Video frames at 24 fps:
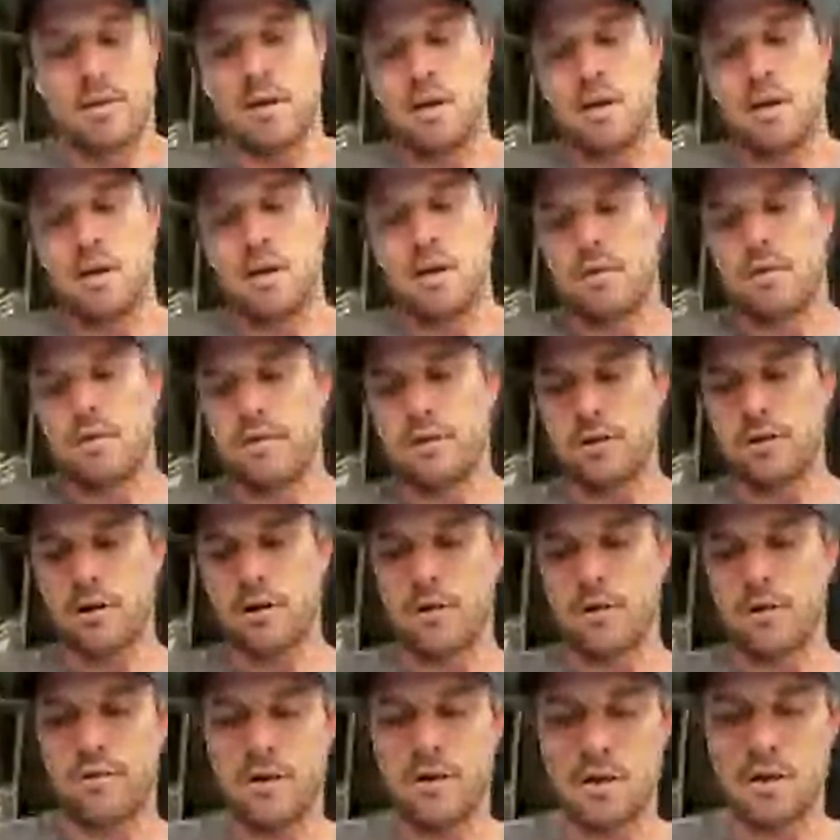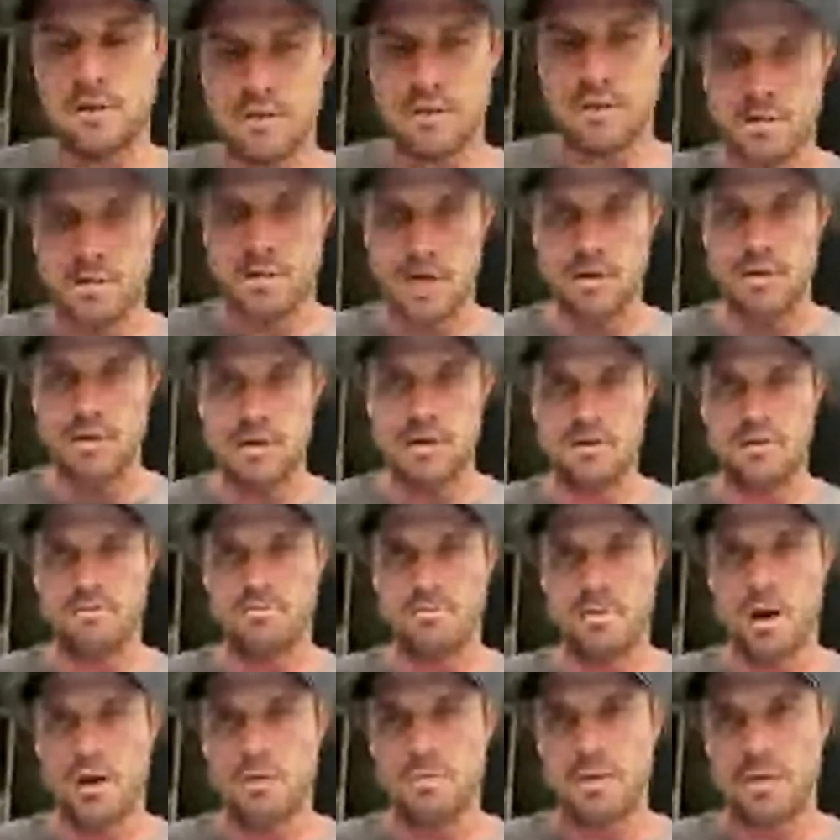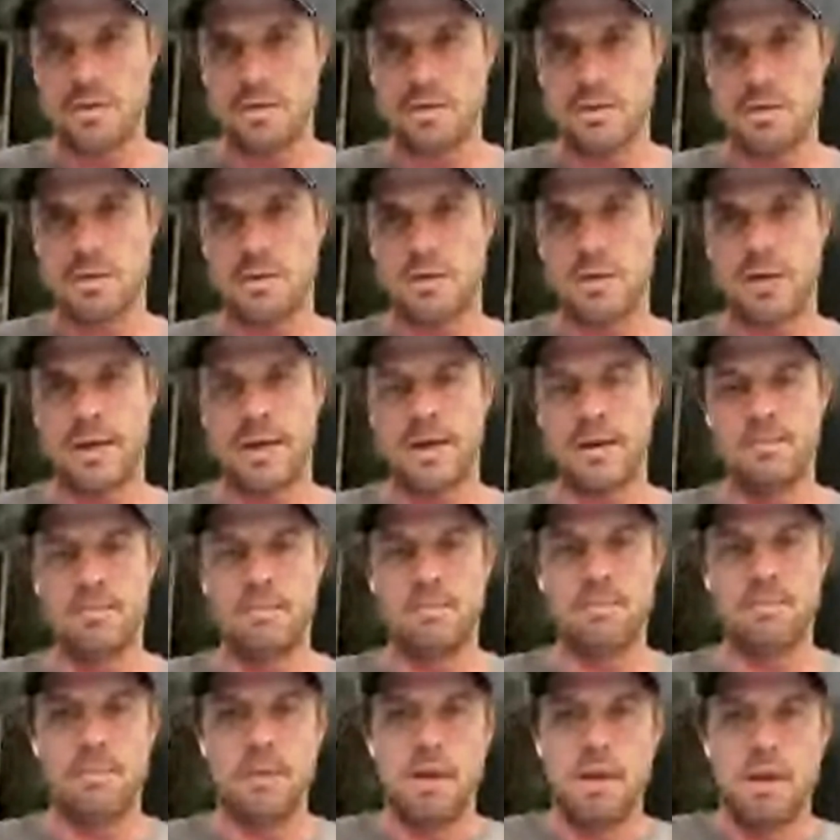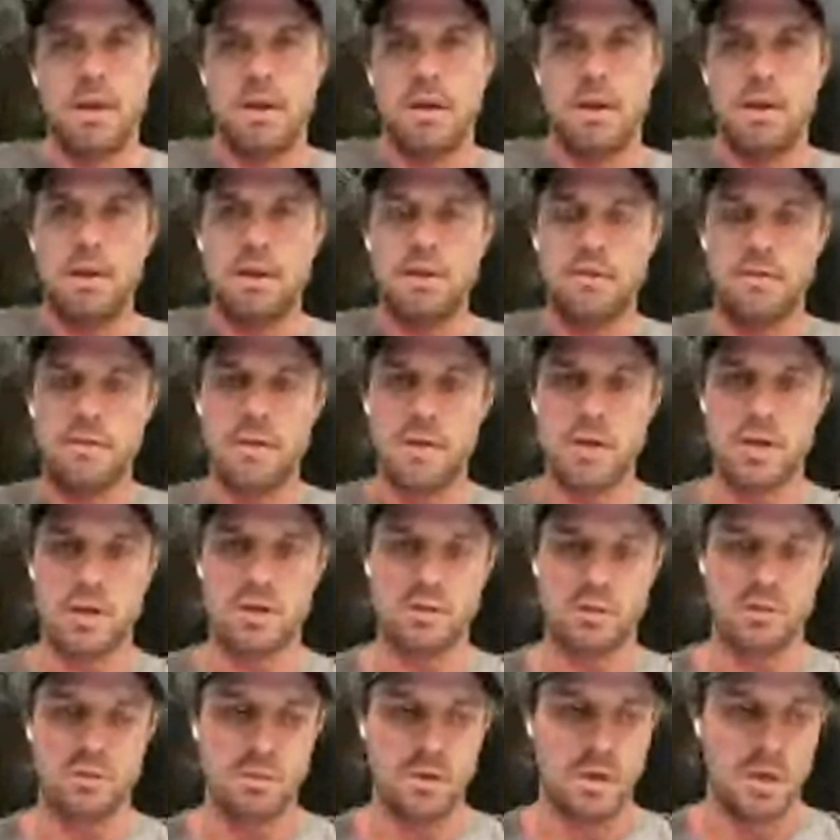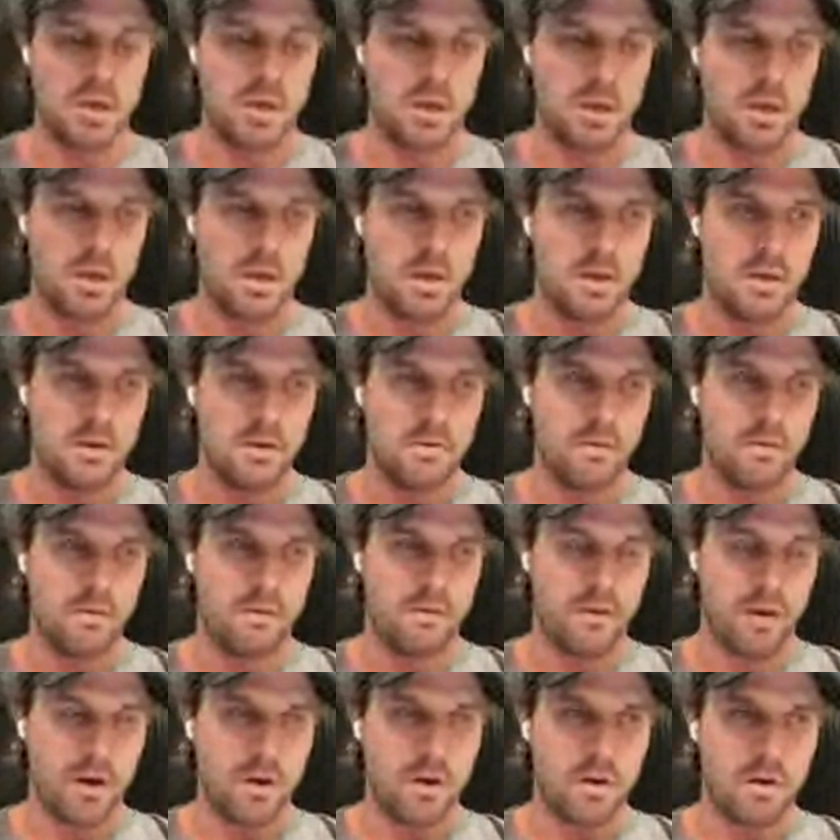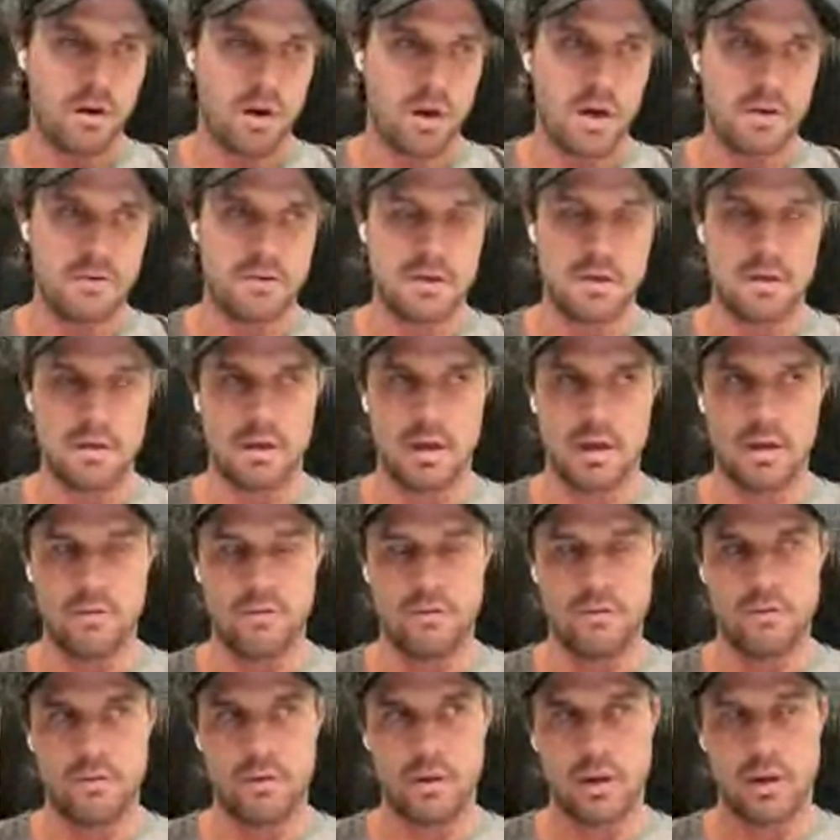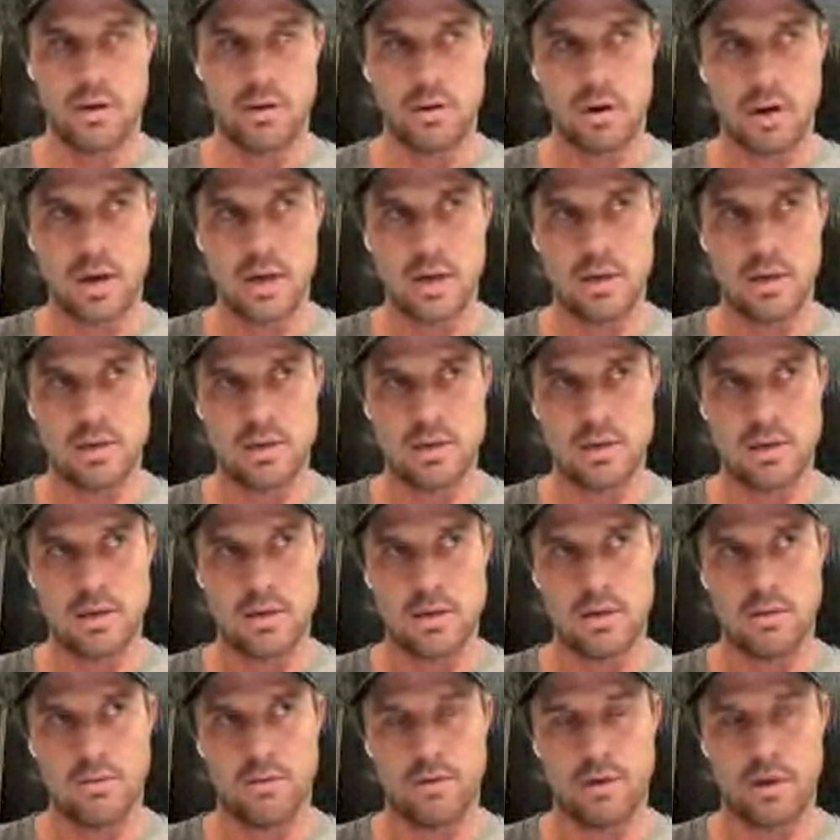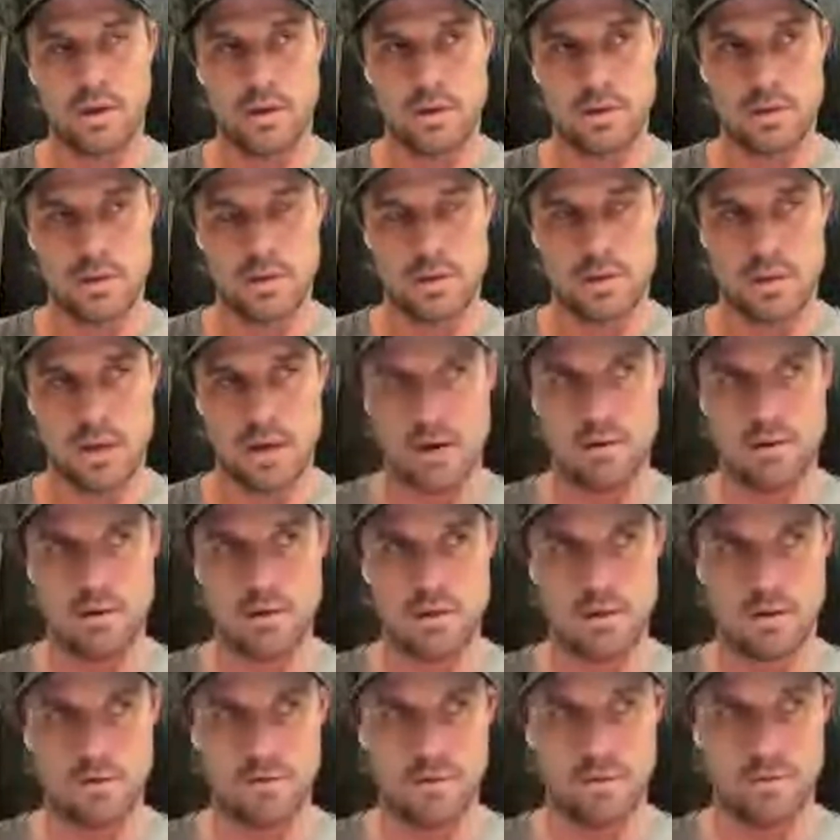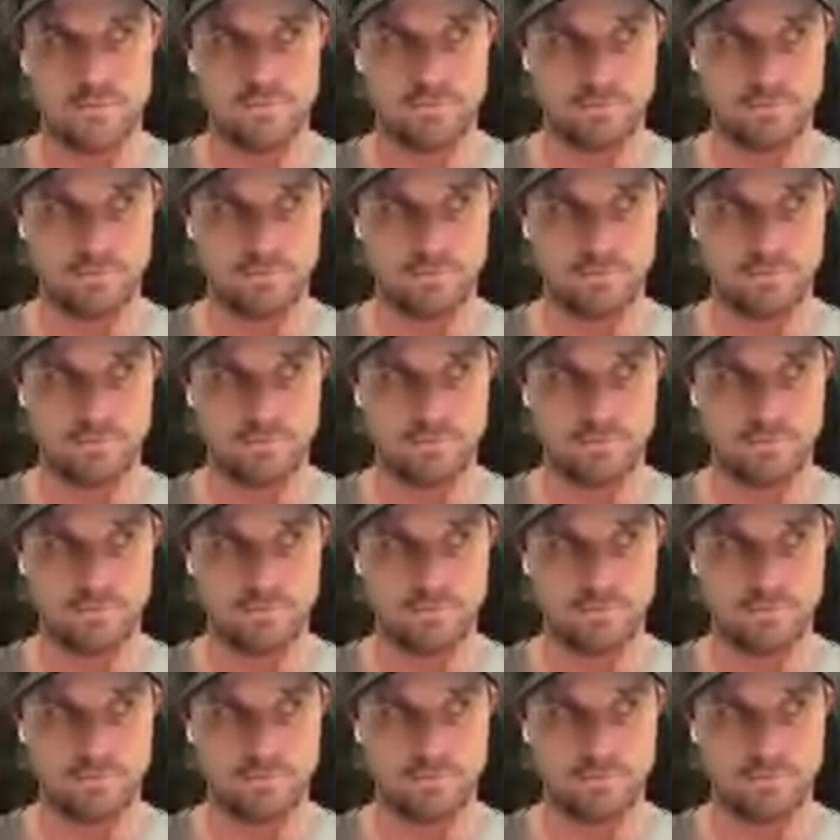know, photography is a series of moments, individual photographs, and cricket is is a series of